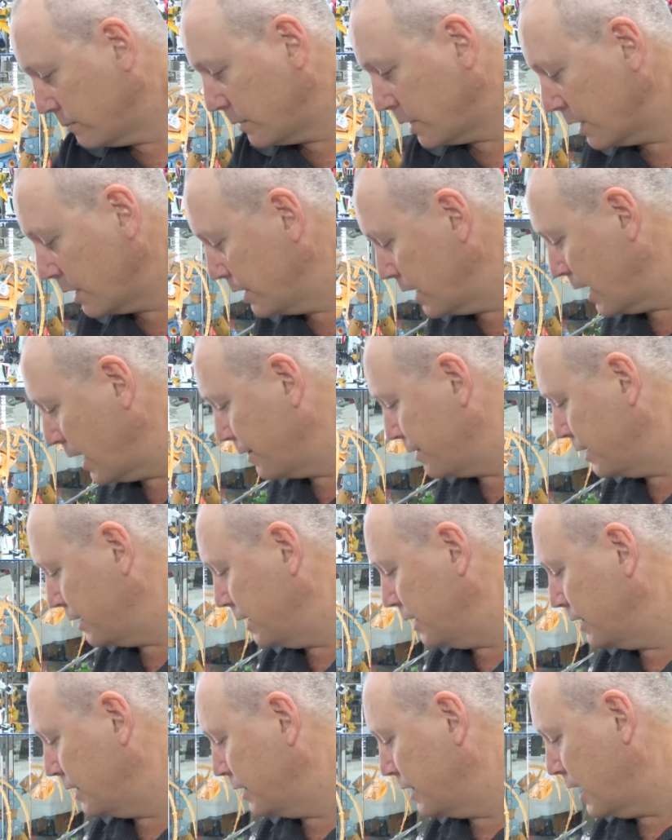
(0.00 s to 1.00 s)
Now the
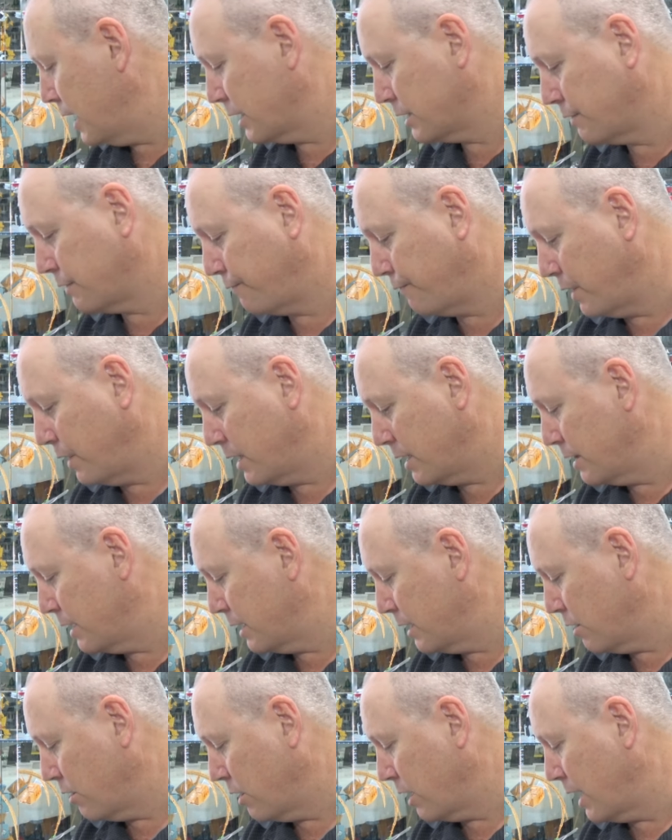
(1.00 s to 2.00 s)
next figure
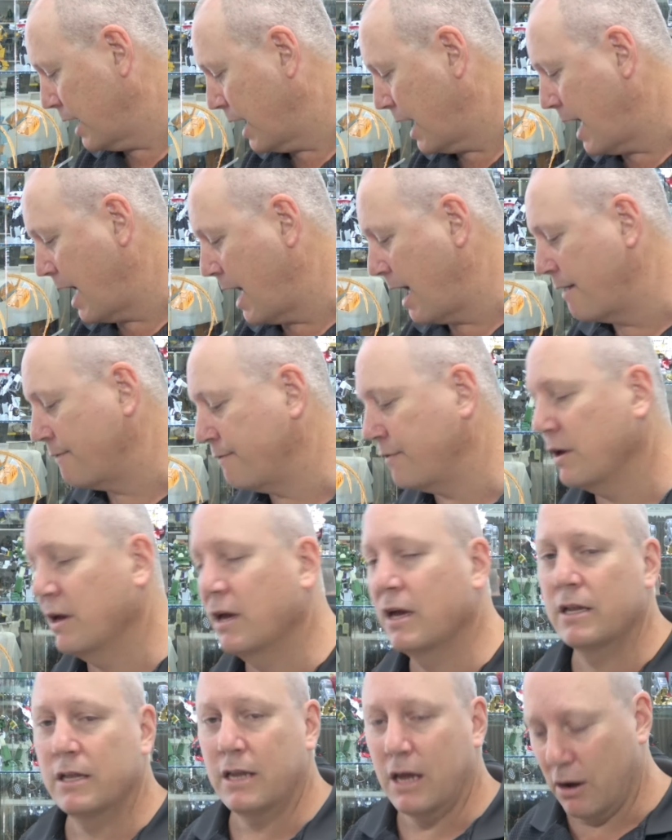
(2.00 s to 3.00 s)
that I
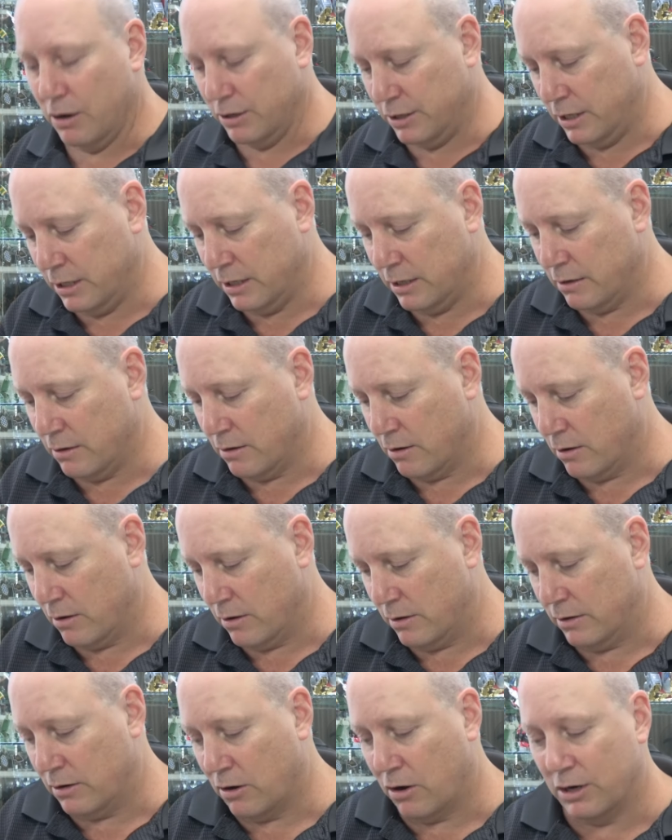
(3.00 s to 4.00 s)
have, now I didn't
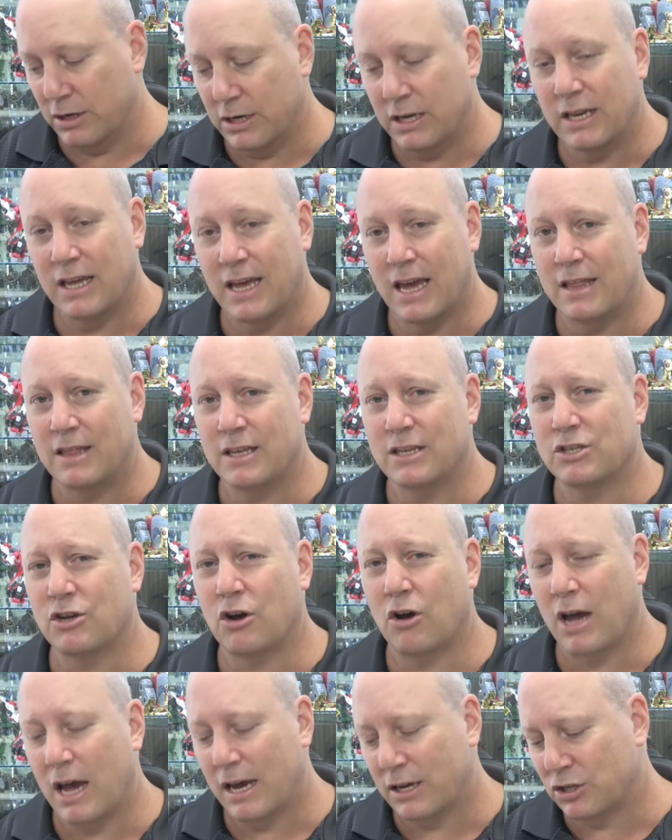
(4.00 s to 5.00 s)
get this.
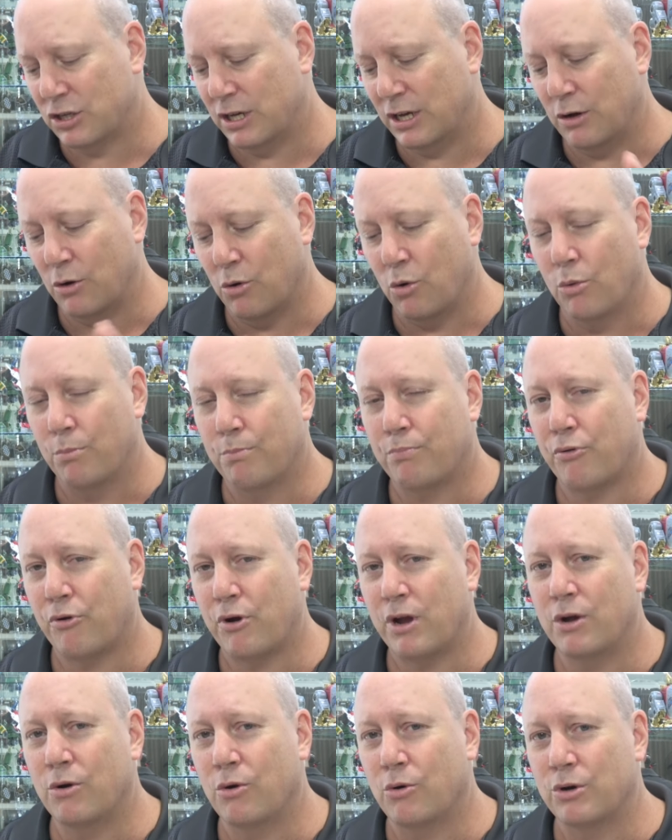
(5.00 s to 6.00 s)
I actually
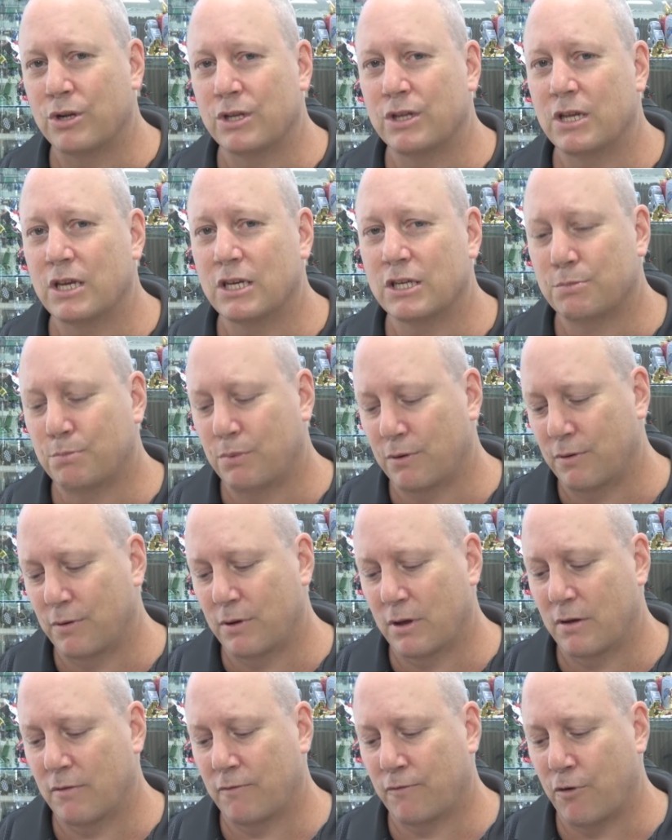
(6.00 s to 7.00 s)
pre-ordered this
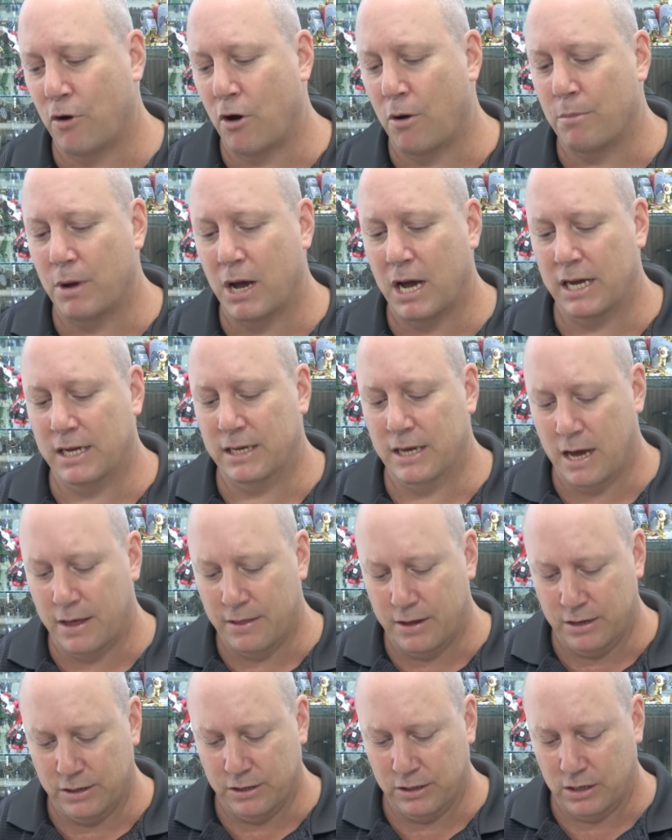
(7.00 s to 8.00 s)
from
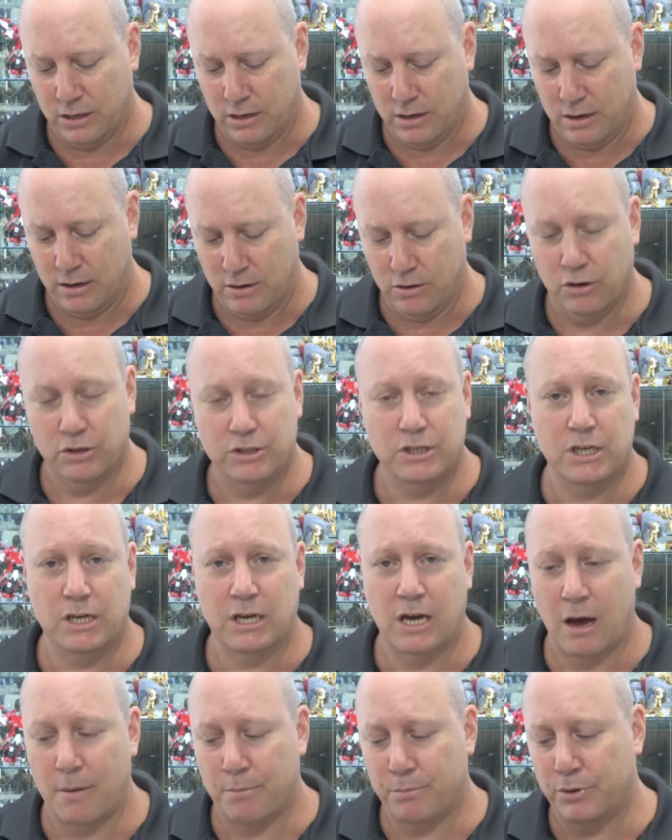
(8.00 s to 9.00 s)
another
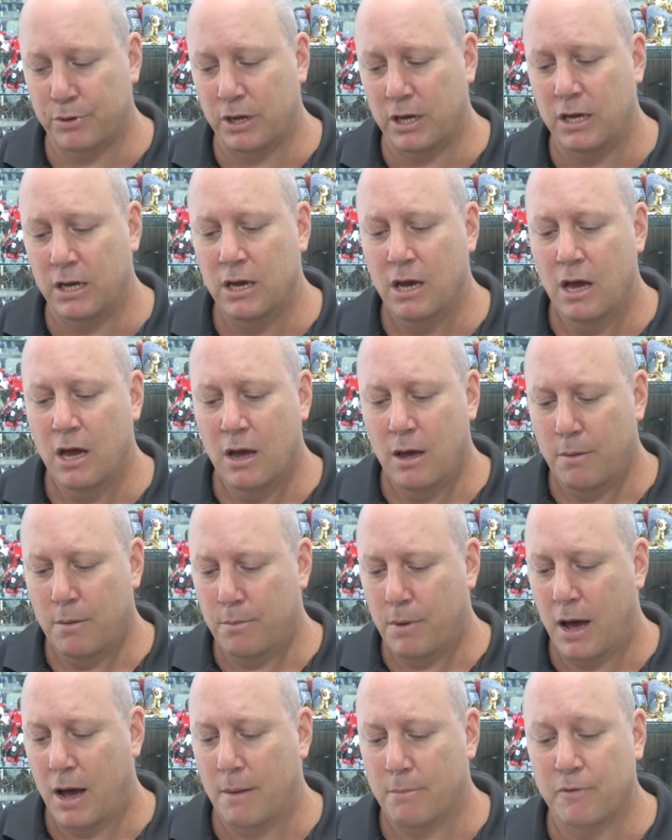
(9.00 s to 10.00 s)
Aussie company
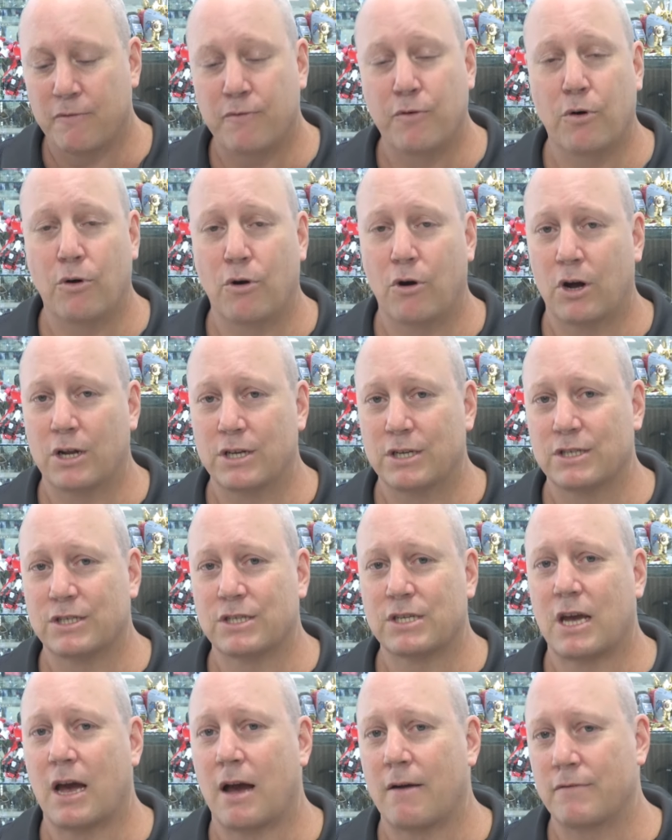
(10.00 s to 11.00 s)
before I
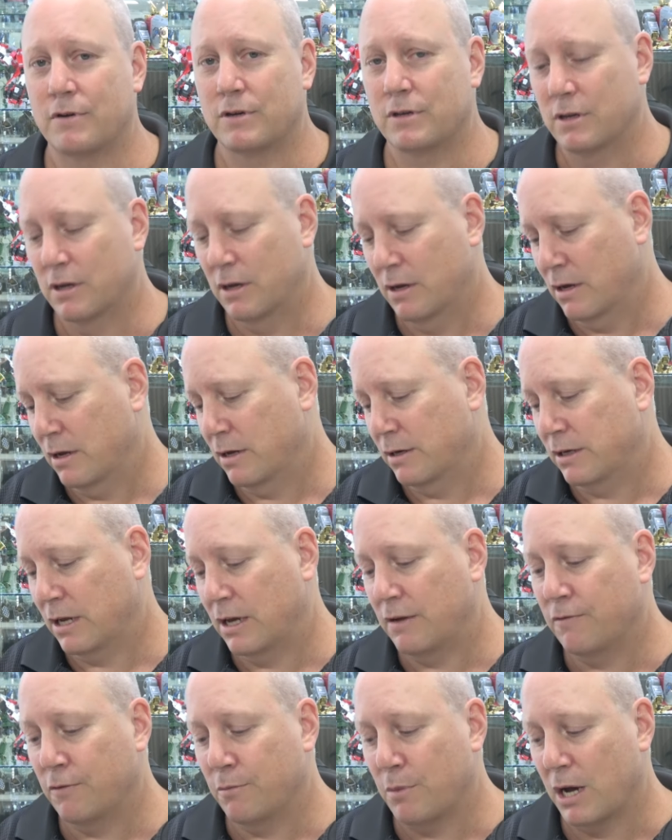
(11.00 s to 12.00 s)
discovered
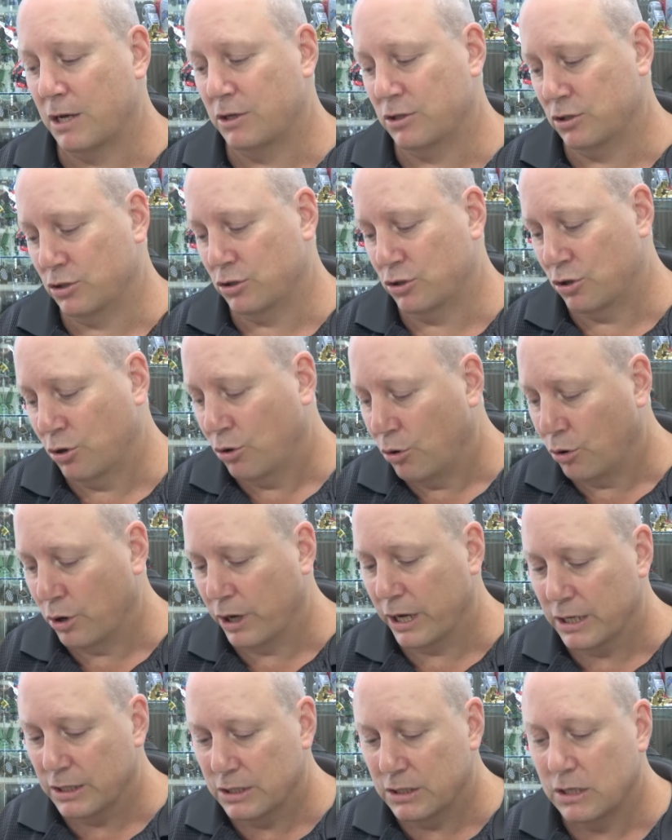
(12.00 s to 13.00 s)
Deformation
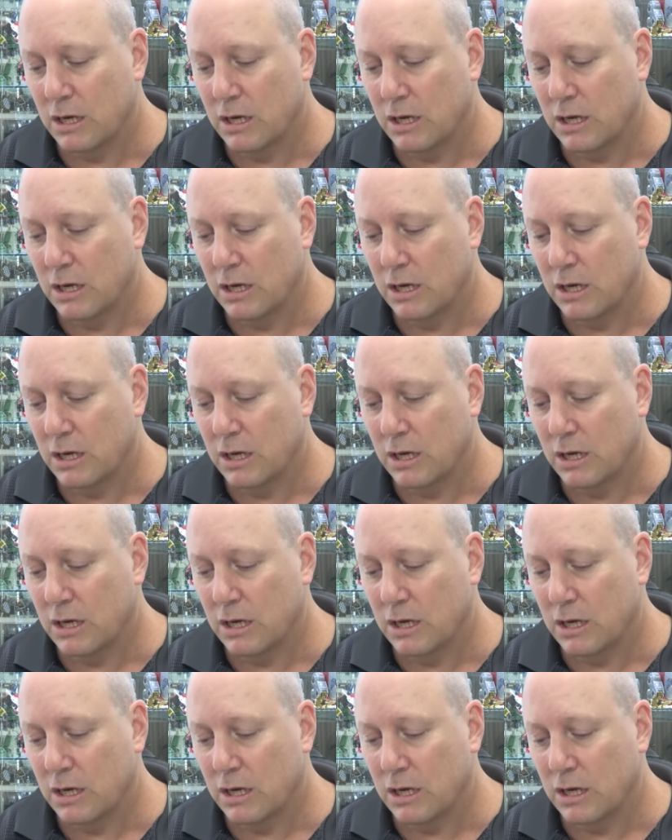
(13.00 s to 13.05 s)
Toys.